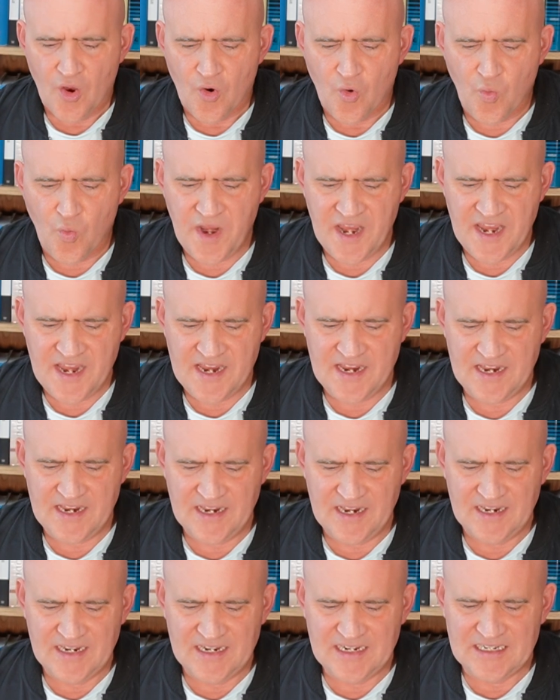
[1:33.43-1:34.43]

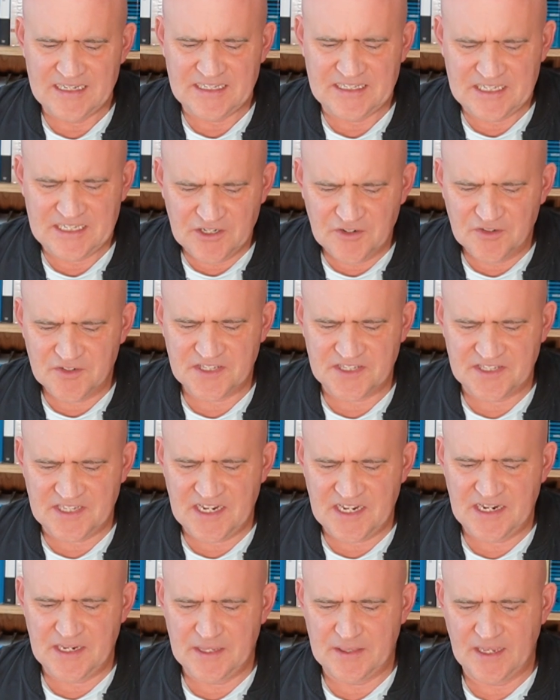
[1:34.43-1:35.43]
We do
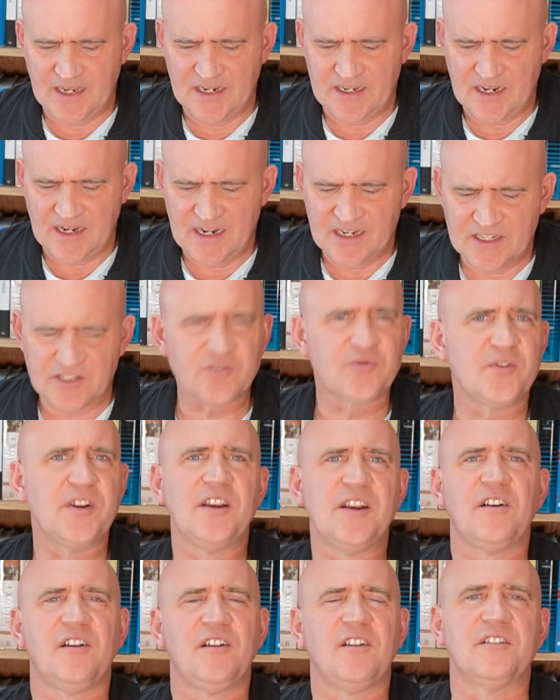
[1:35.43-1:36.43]
see that
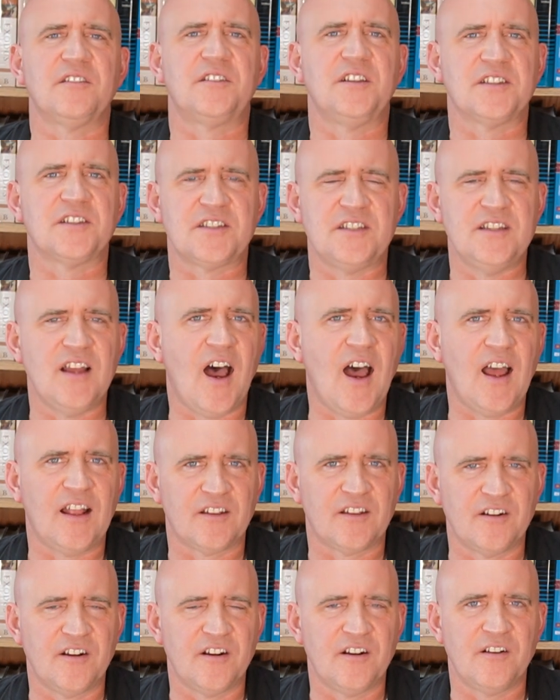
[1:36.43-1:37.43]
Israel does
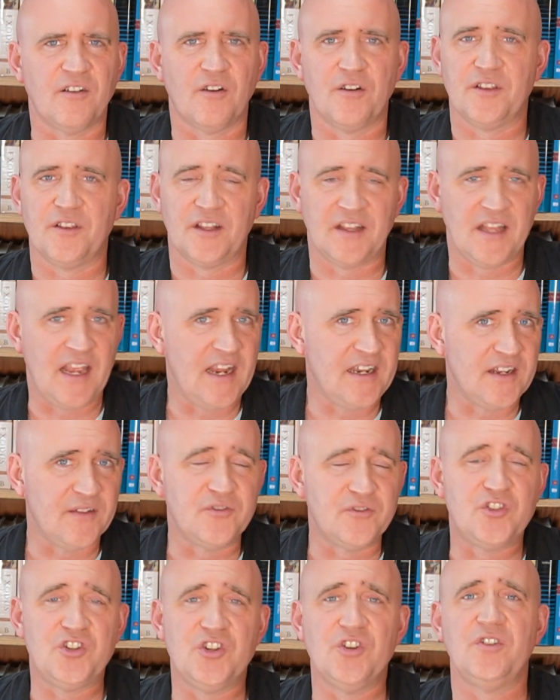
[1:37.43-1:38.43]
not learn, or the land
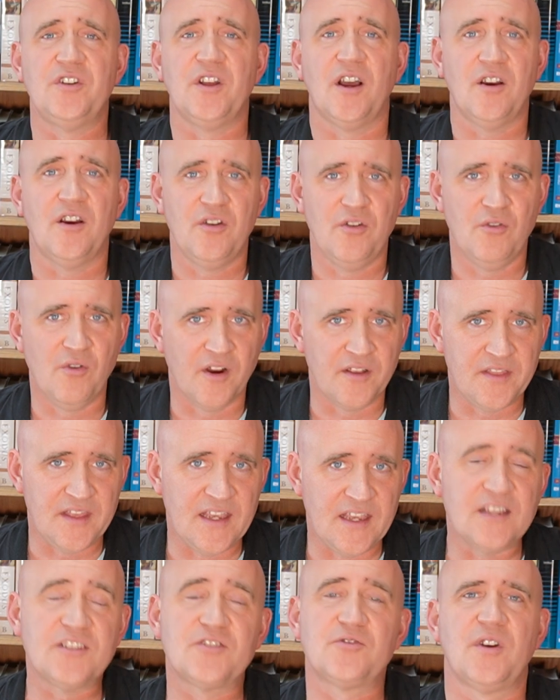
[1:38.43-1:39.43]
of Judah, who are
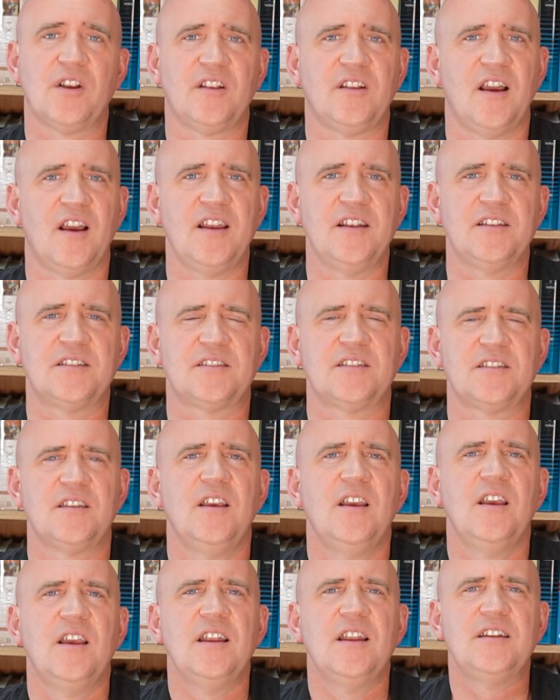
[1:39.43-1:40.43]
the Israelites,
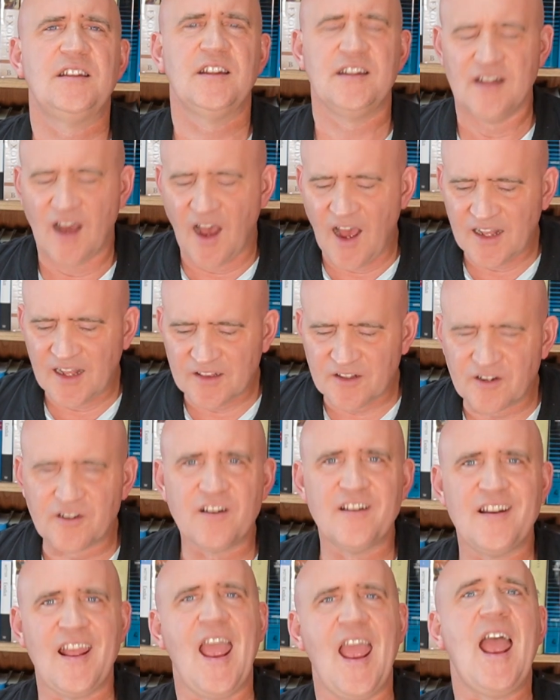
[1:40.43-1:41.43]
did not
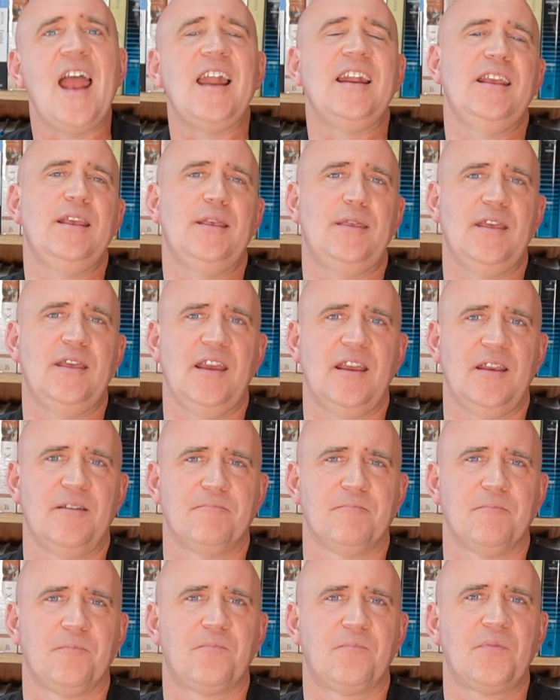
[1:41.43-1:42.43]
learn anything